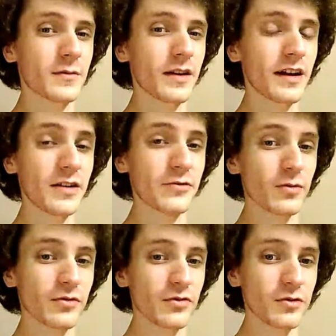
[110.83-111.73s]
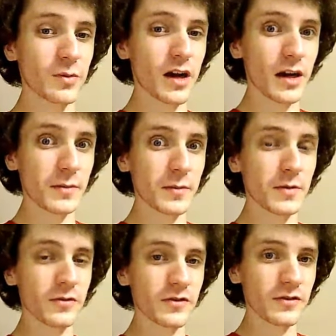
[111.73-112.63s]
actual zoom, optical
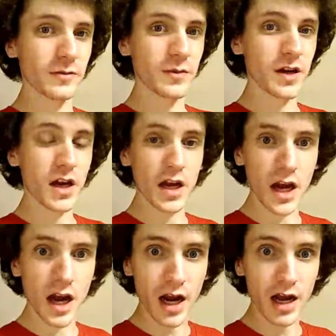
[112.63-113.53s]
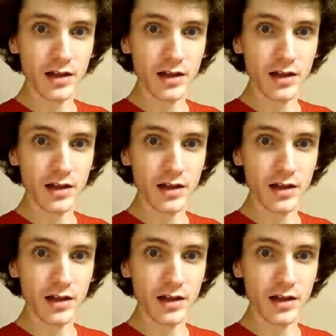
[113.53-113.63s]
zoom. Yeah.